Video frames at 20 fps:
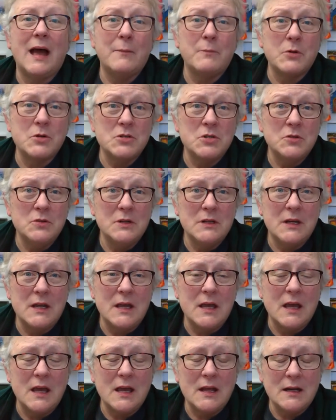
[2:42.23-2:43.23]

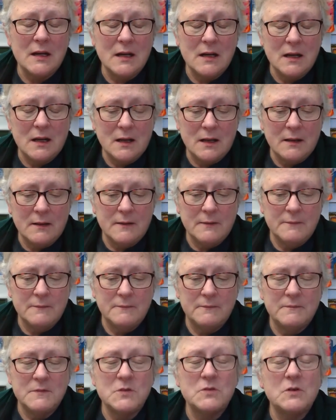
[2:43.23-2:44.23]
opportunity? And
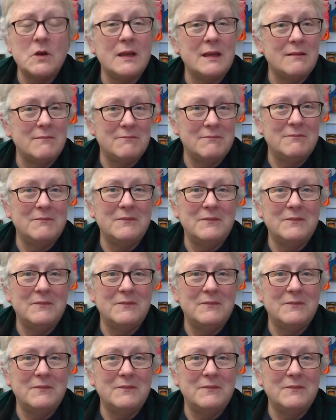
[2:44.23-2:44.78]
so I,